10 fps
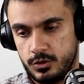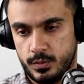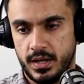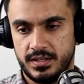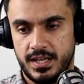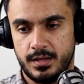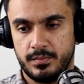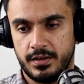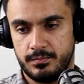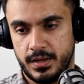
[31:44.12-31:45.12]
So I
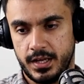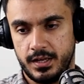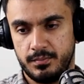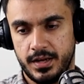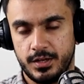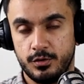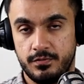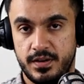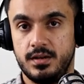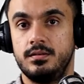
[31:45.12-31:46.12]
take my, my, my
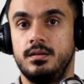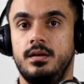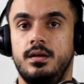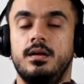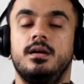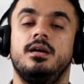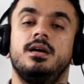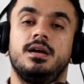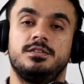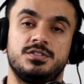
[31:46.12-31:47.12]
good friend
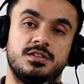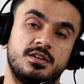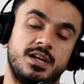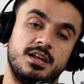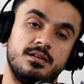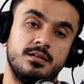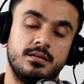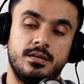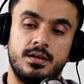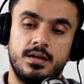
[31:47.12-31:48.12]
and this other kid,
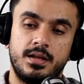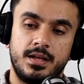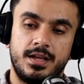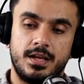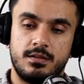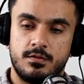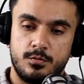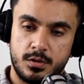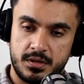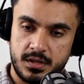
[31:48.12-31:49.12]
and
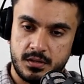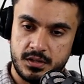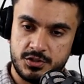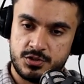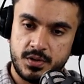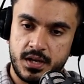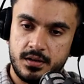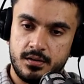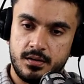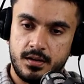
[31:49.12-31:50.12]
we're walking down that
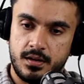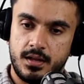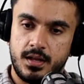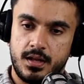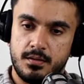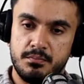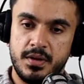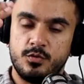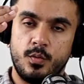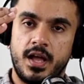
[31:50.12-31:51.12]
street.
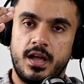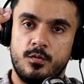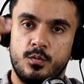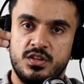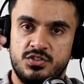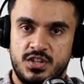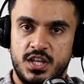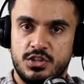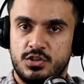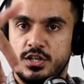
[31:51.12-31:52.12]
Midway, we
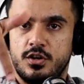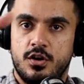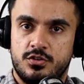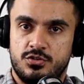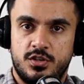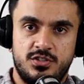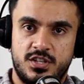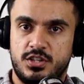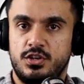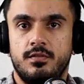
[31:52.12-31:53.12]
see three dogs. So
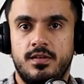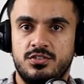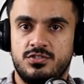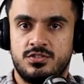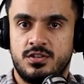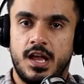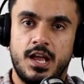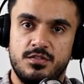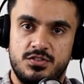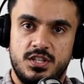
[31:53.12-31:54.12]
it's like three of us,
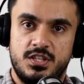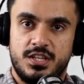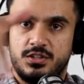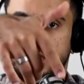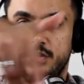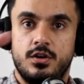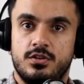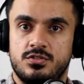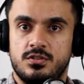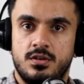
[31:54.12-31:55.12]
and we see like three
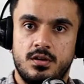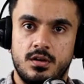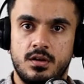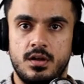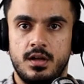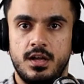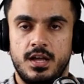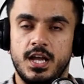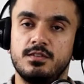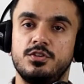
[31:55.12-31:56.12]
dogs.
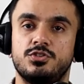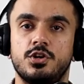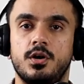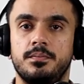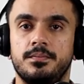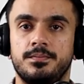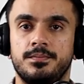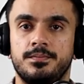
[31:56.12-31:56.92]
And we stop.